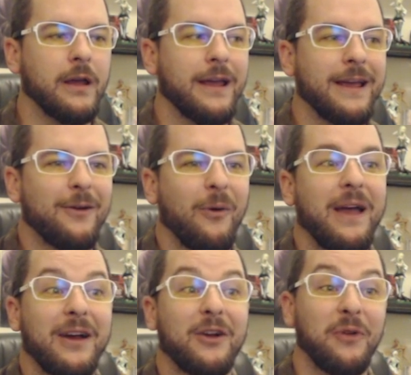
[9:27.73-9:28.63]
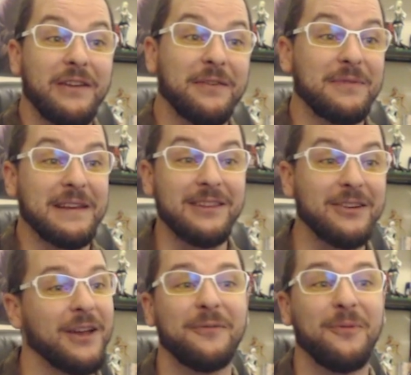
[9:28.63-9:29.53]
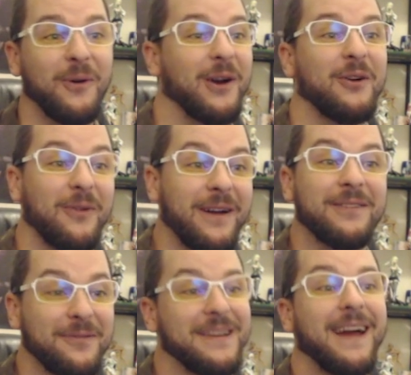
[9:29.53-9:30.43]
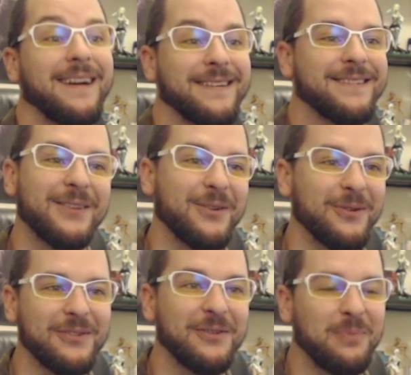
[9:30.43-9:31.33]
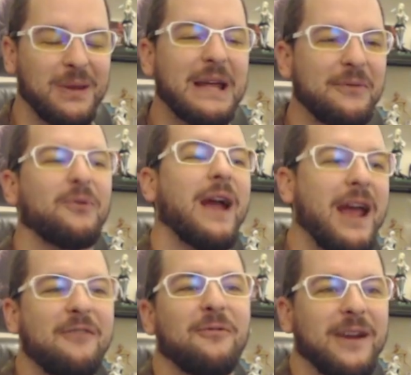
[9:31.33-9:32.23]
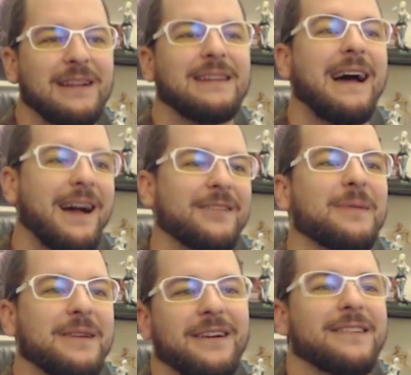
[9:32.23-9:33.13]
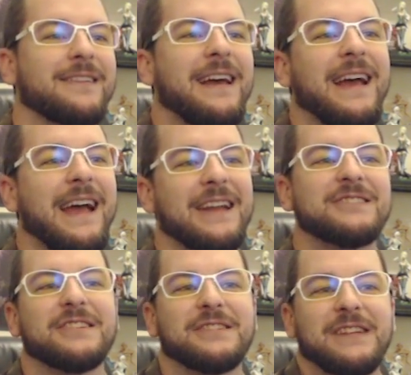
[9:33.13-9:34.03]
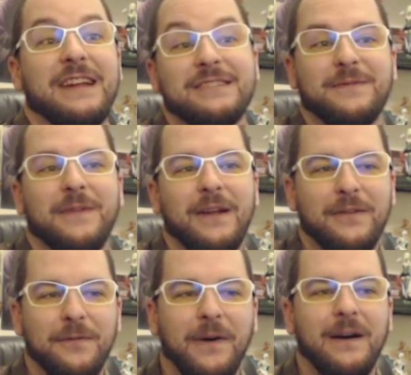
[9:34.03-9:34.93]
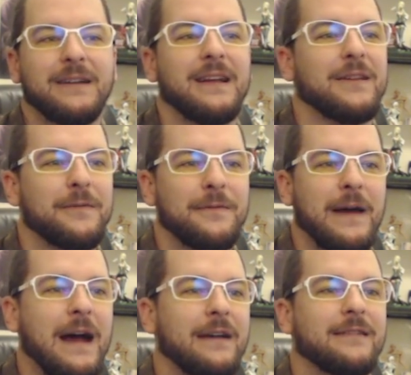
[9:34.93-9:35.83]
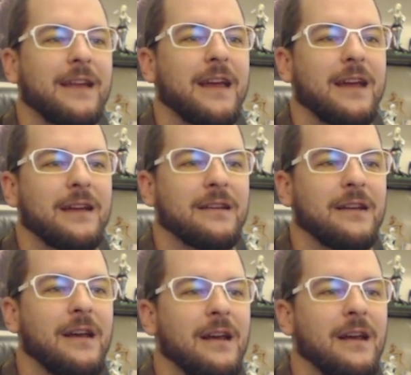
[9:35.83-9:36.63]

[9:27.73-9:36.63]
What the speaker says: in a way aggressively looking for aggressive decks to play for every class, because it's just it's fun, it's fast, and